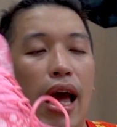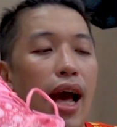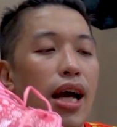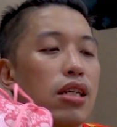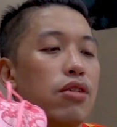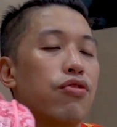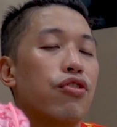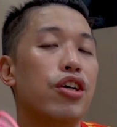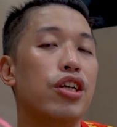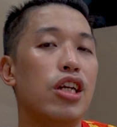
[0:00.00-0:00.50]

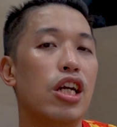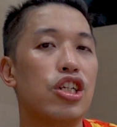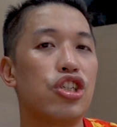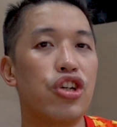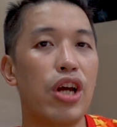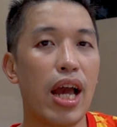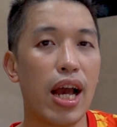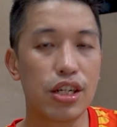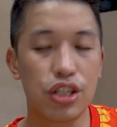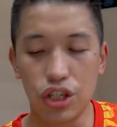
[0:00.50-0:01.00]
As for the
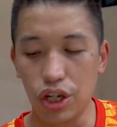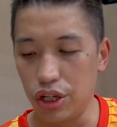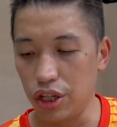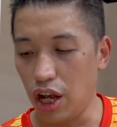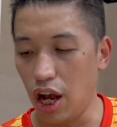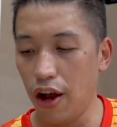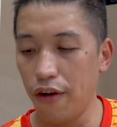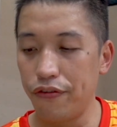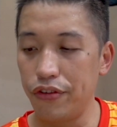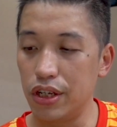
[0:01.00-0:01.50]
traction
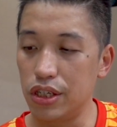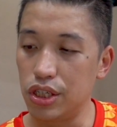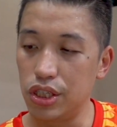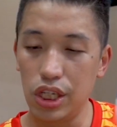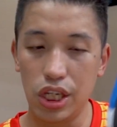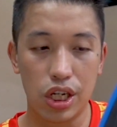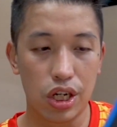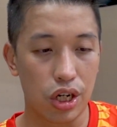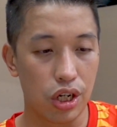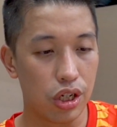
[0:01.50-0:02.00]
of the
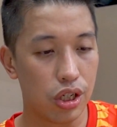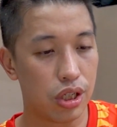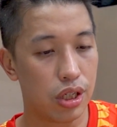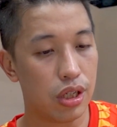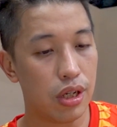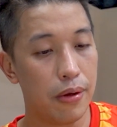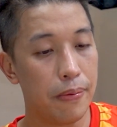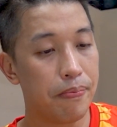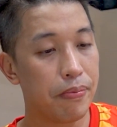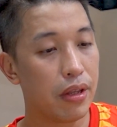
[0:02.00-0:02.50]
sneakers,
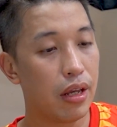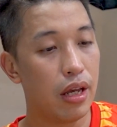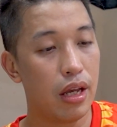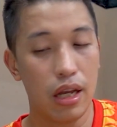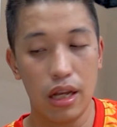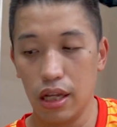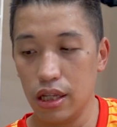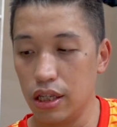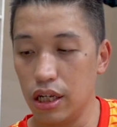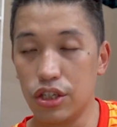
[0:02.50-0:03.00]

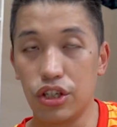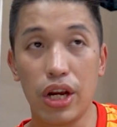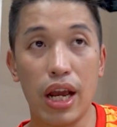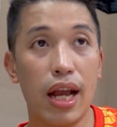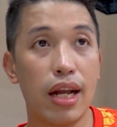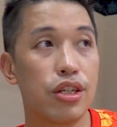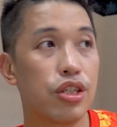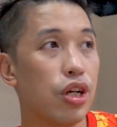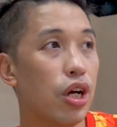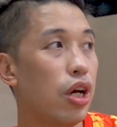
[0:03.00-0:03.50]
the
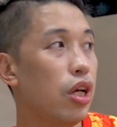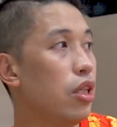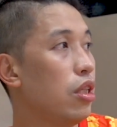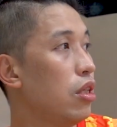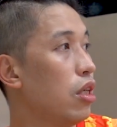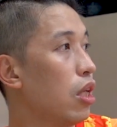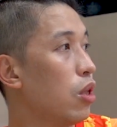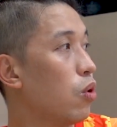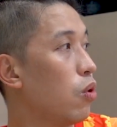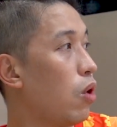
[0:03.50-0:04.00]
traction,
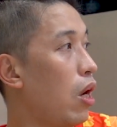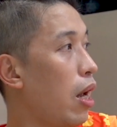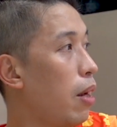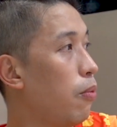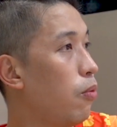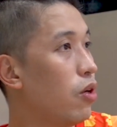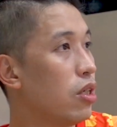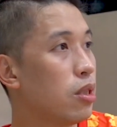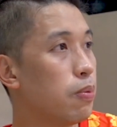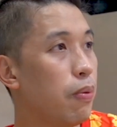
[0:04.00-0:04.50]

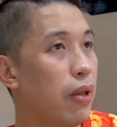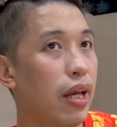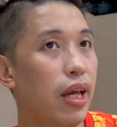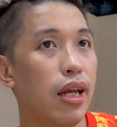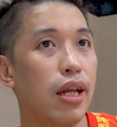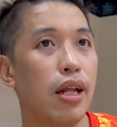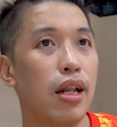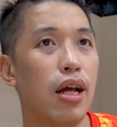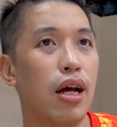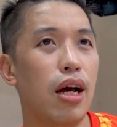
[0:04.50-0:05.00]
I was
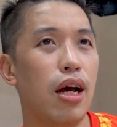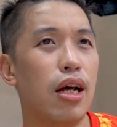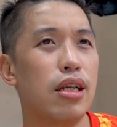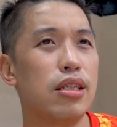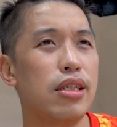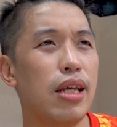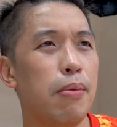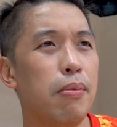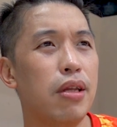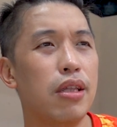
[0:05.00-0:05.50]
playing in a
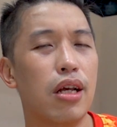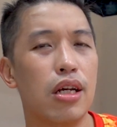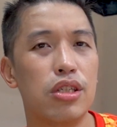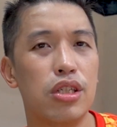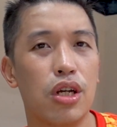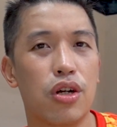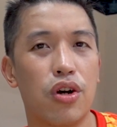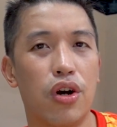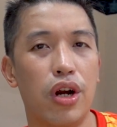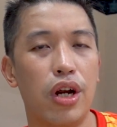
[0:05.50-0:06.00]

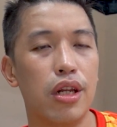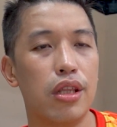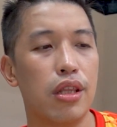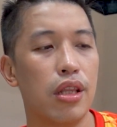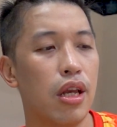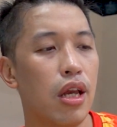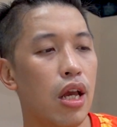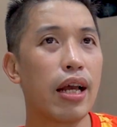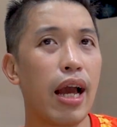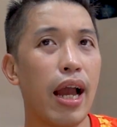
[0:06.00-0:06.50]
semi-dusty court.
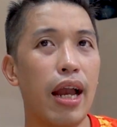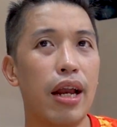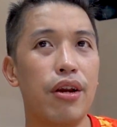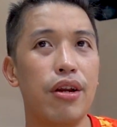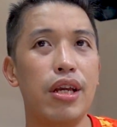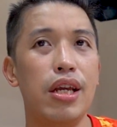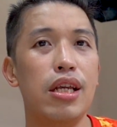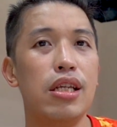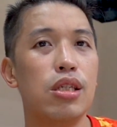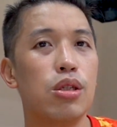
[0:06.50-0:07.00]

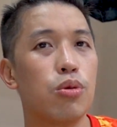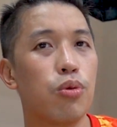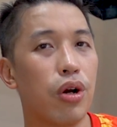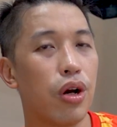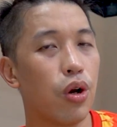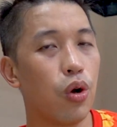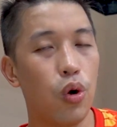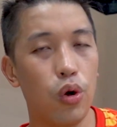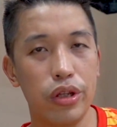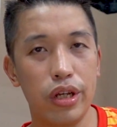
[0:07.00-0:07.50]
Kyries
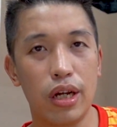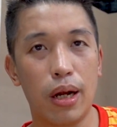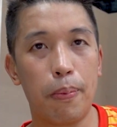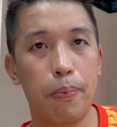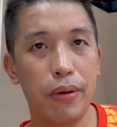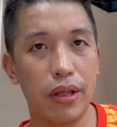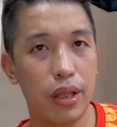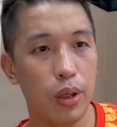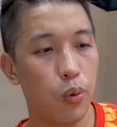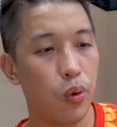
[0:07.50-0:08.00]
were holding up
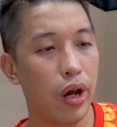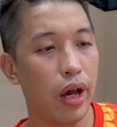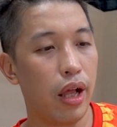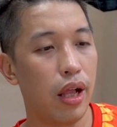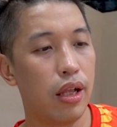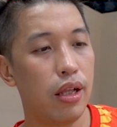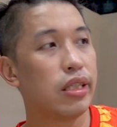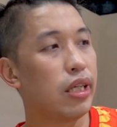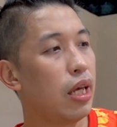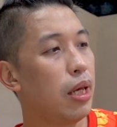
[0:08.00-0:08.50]
pretty
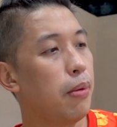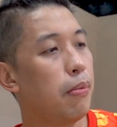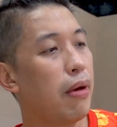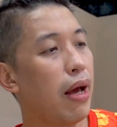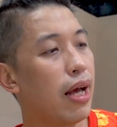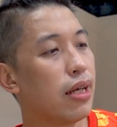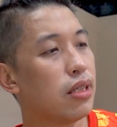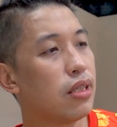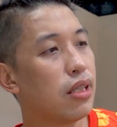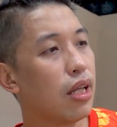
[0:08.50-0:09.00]
well, same
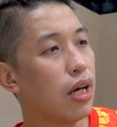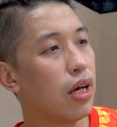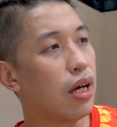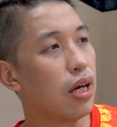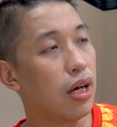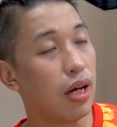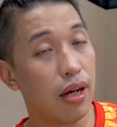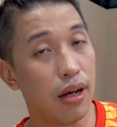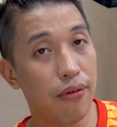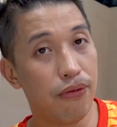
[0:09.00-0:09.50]
as
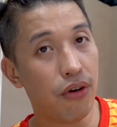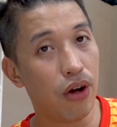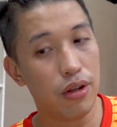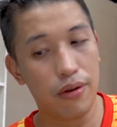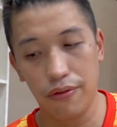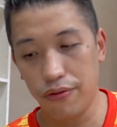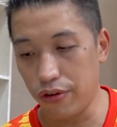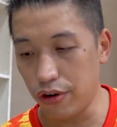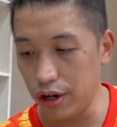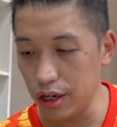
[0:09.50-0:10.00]
the
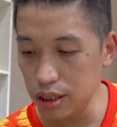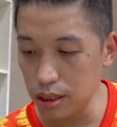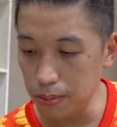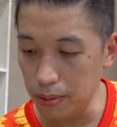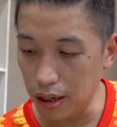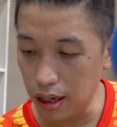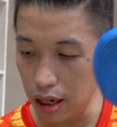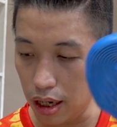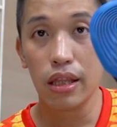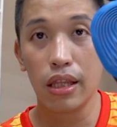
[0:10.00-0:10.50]
Volume 4s,
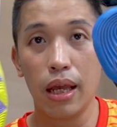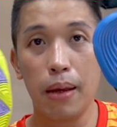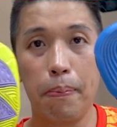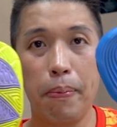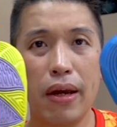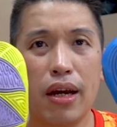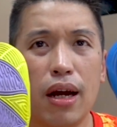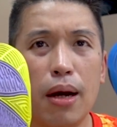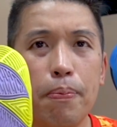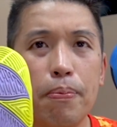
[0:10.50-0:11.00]
but they
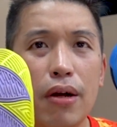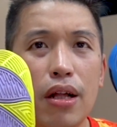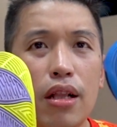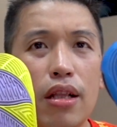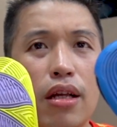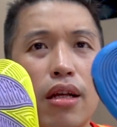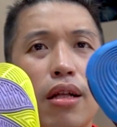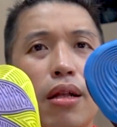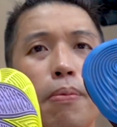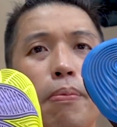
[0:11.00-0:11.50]
pick up a
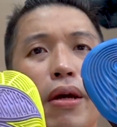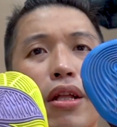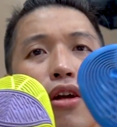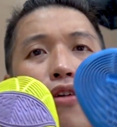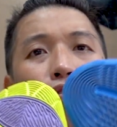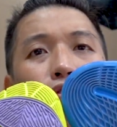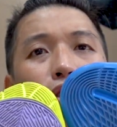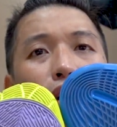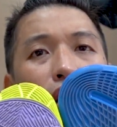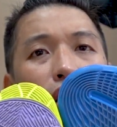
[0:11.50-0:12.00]
little bit
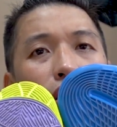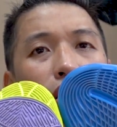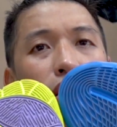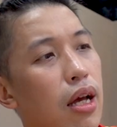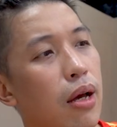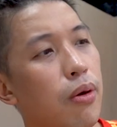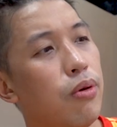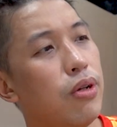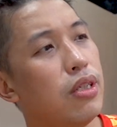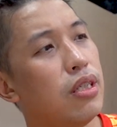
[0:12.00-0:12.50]
of dust.
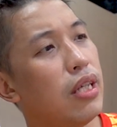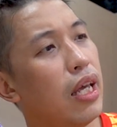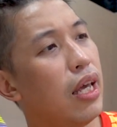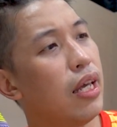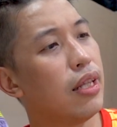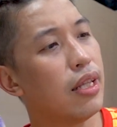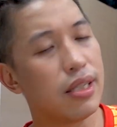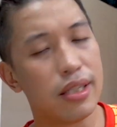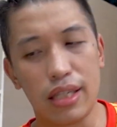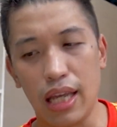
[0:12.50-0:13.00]
I would say
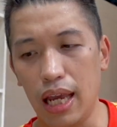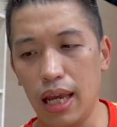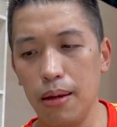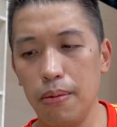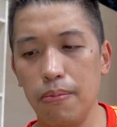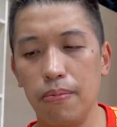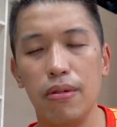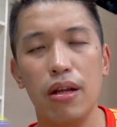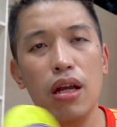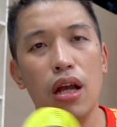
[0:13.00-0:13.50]
the
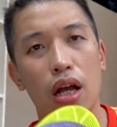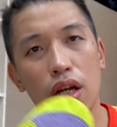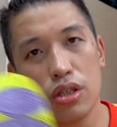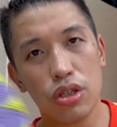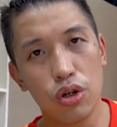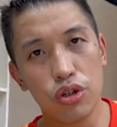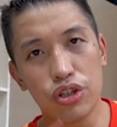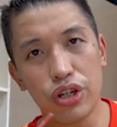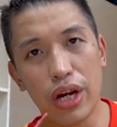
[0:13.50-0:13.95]
same. So